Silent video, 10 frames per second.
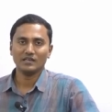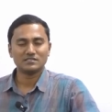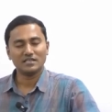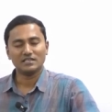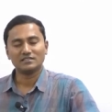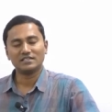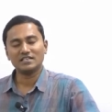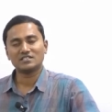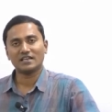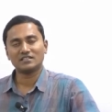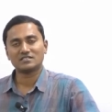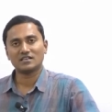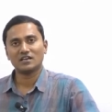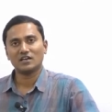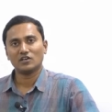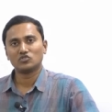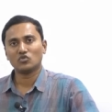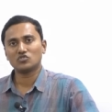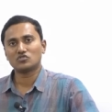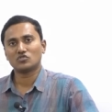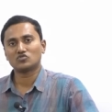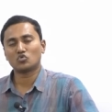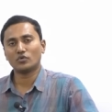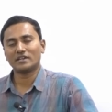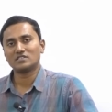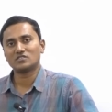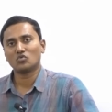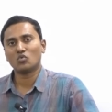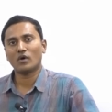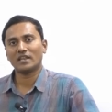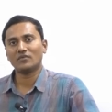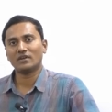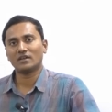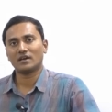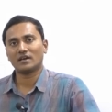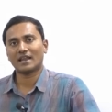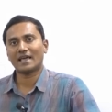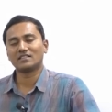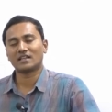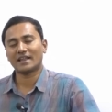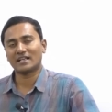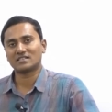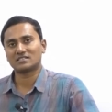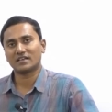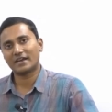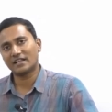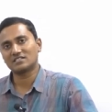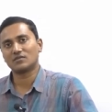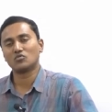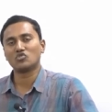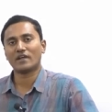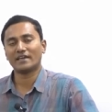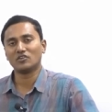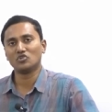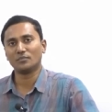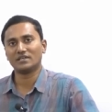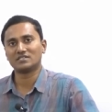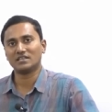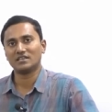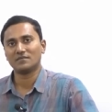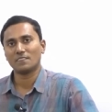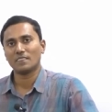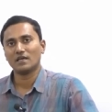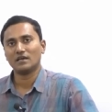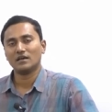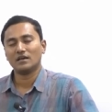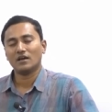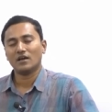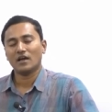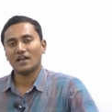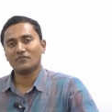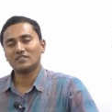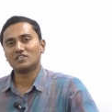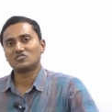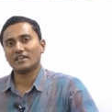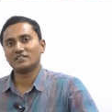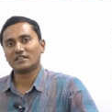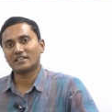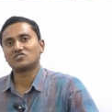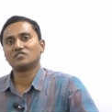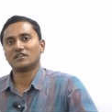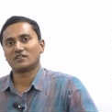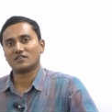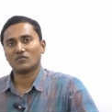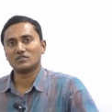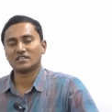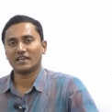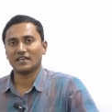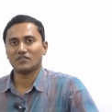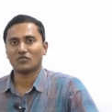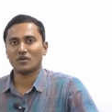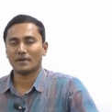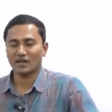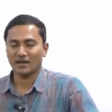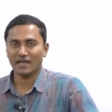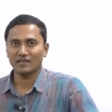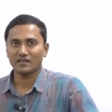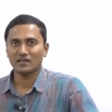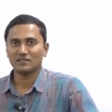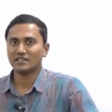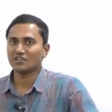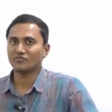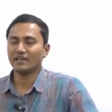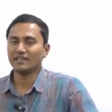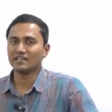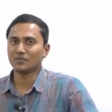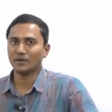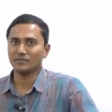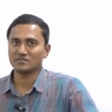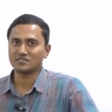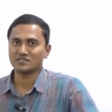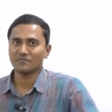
See, these days those students who are even cracking the ranks, getting some good rank in UPSC, and when they're trying the next year once again for a better rank, they are failing in the prelims.